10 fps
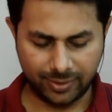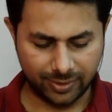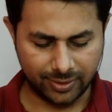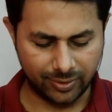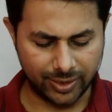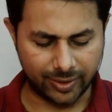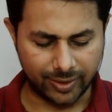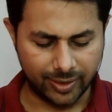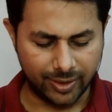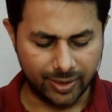Okay,
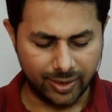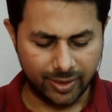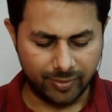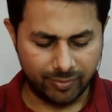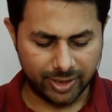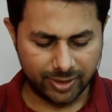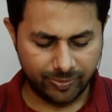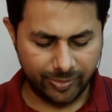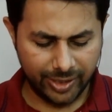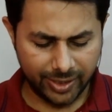but
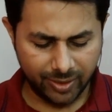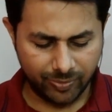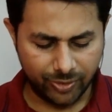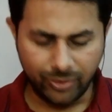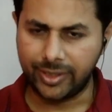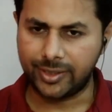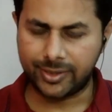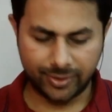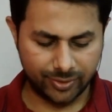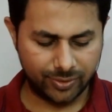speed in fluids
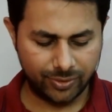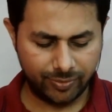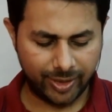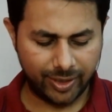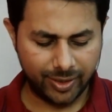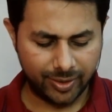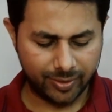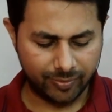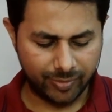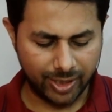would be
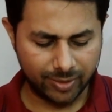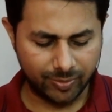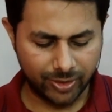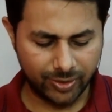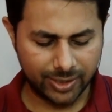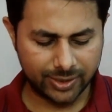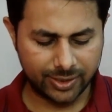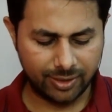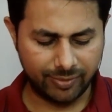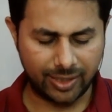bulk modulus
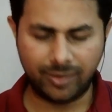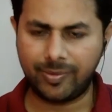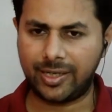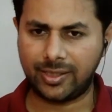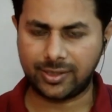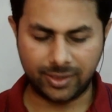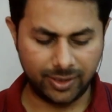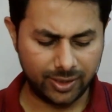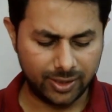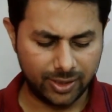divided by
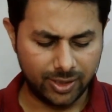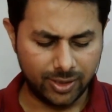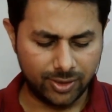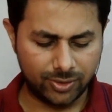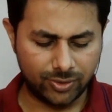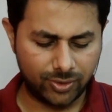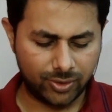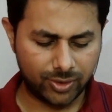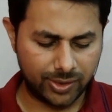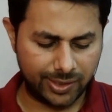density.
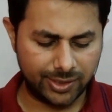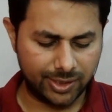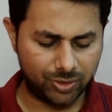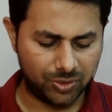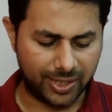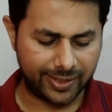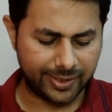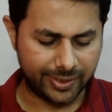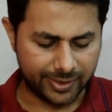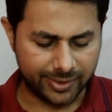So the reason to that
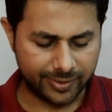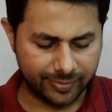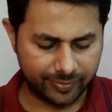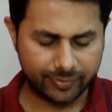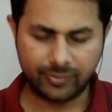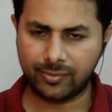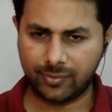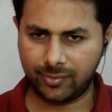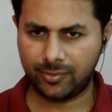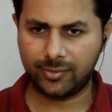is,
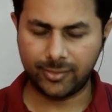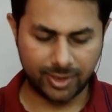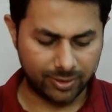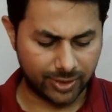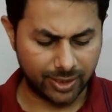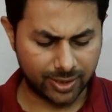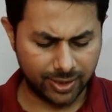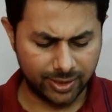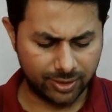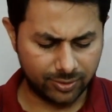okay,
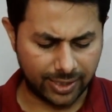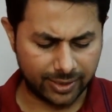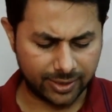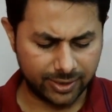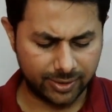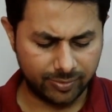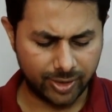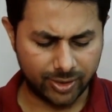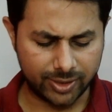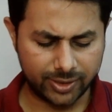reason to that is
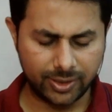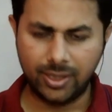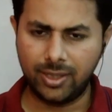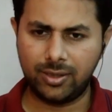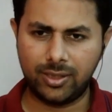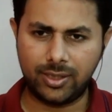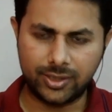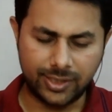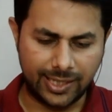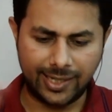because there is
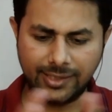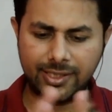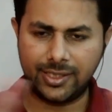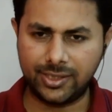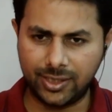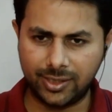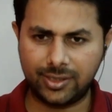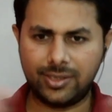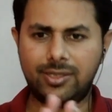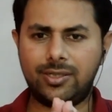large change in
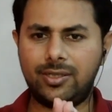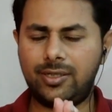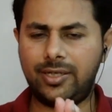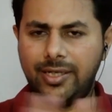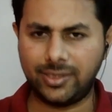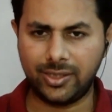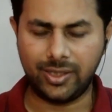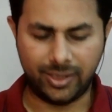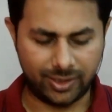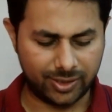the density.